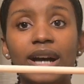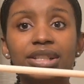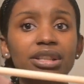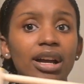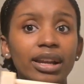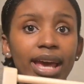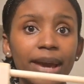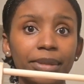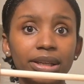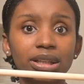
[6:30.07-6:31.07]
I just call it
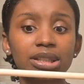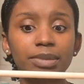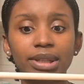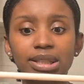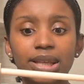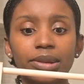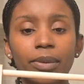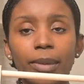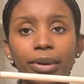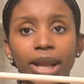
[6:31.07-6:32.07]
Abacus, but that's not the
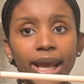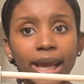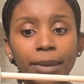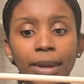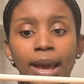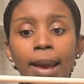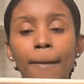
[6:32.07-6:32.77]
proper name.